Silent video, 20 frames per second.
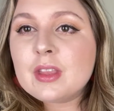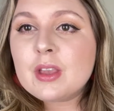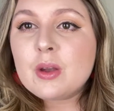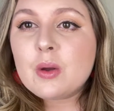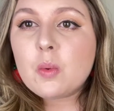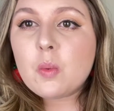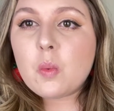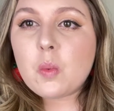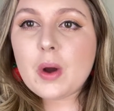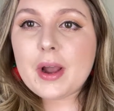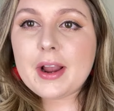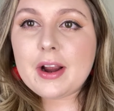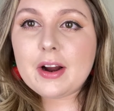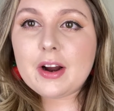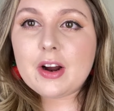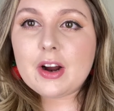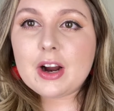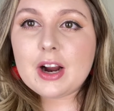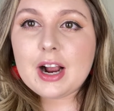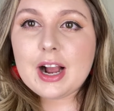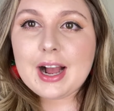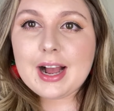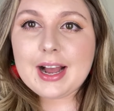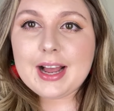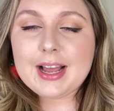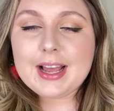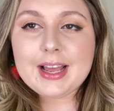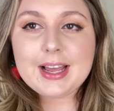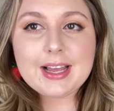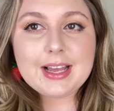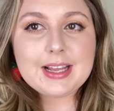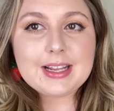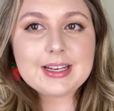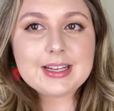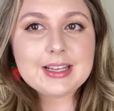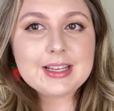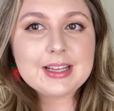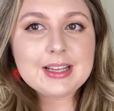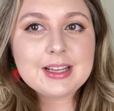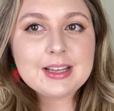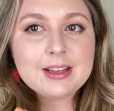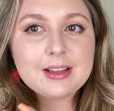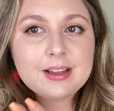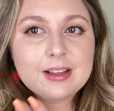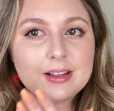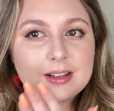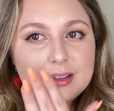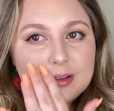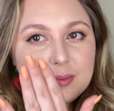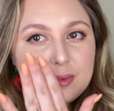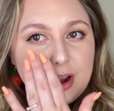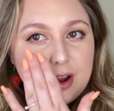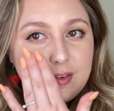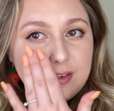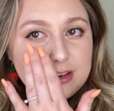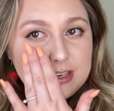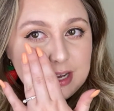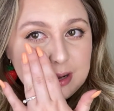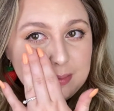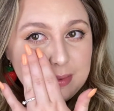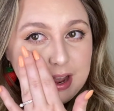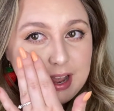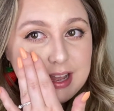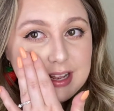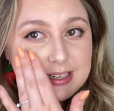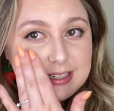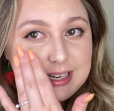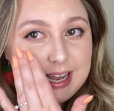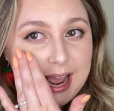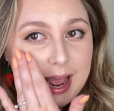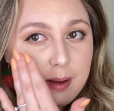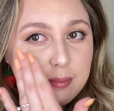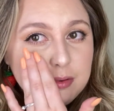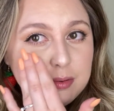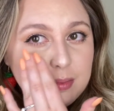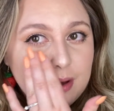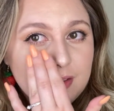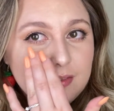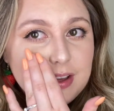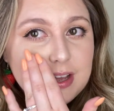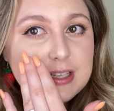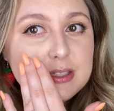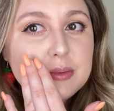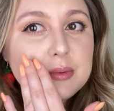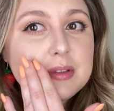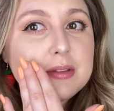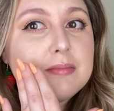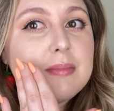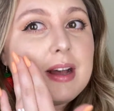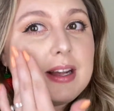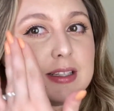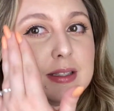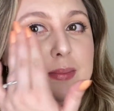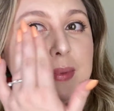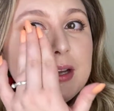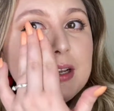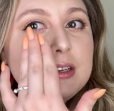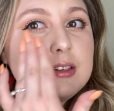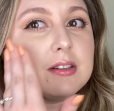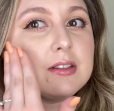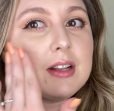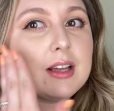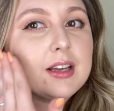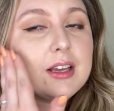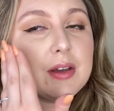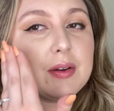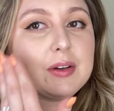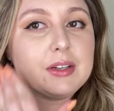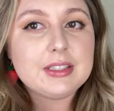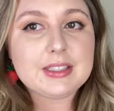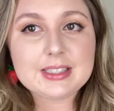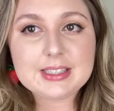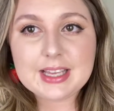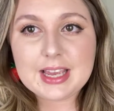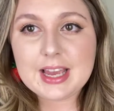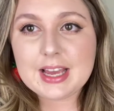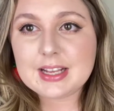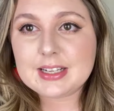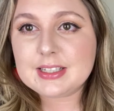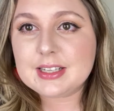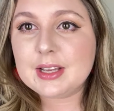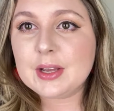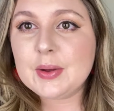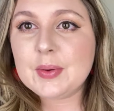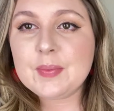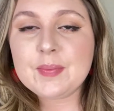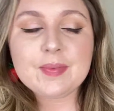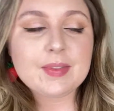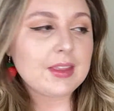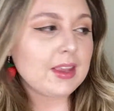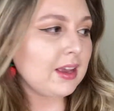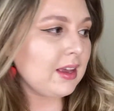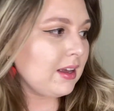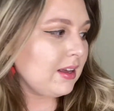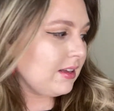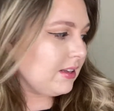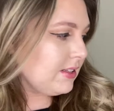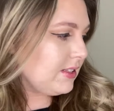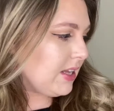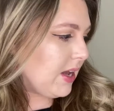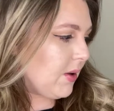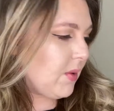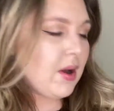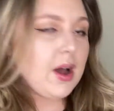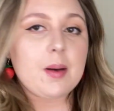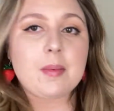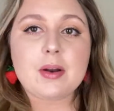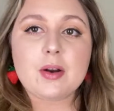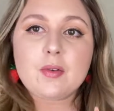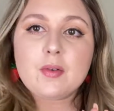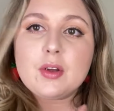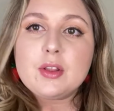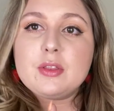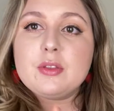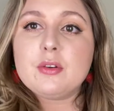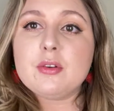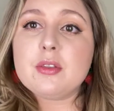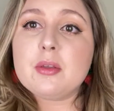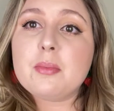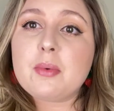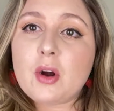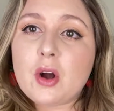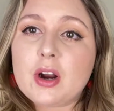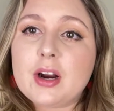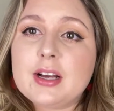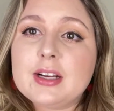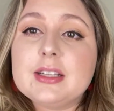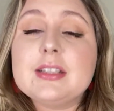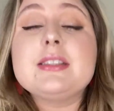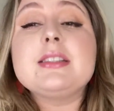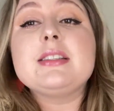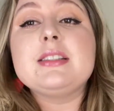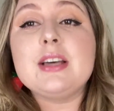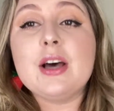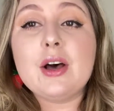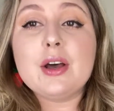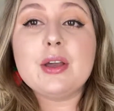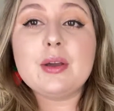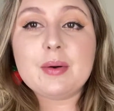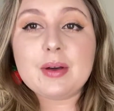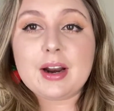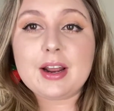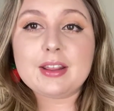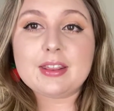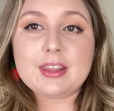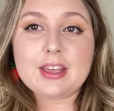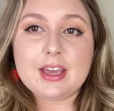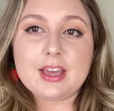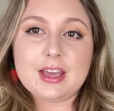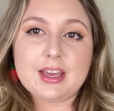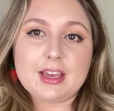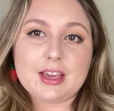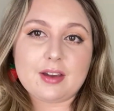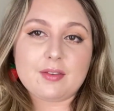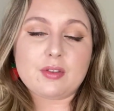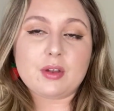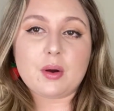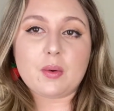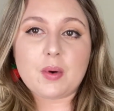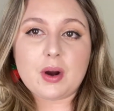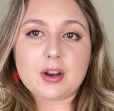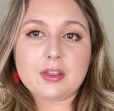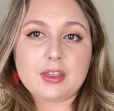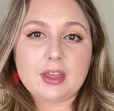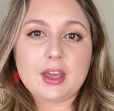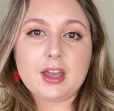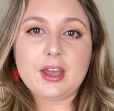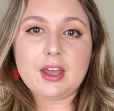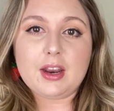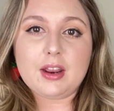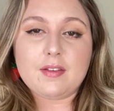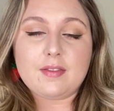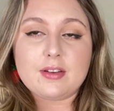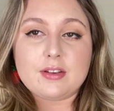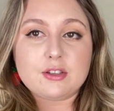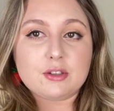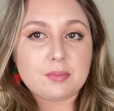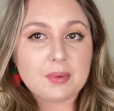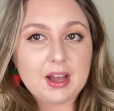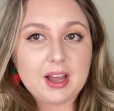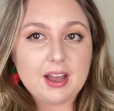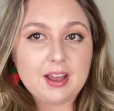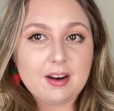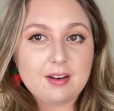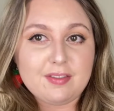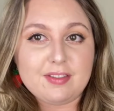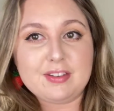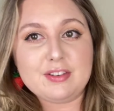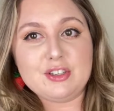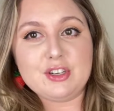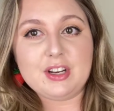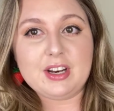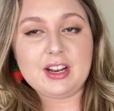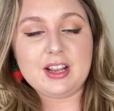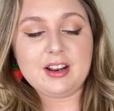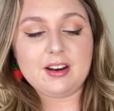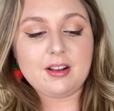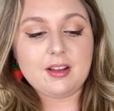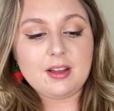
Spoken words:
where I had, every time I had tapped my face with my sponge, like you could see it. So I'm gonna run through the products, tell you what I think, if they're worth it, if you should buy it, if you shouldn't.